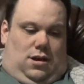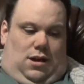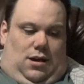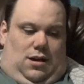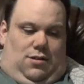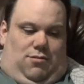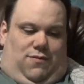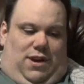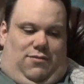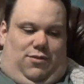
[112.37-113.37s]
The
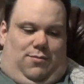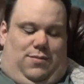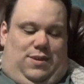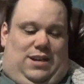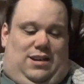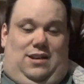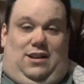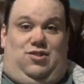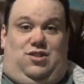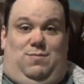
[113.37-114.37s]
Revival
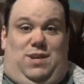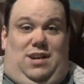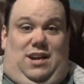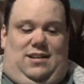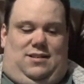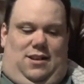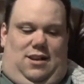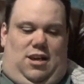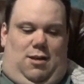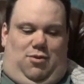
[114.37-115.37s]
managed to begin
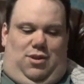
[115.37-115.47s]
isolating Gable.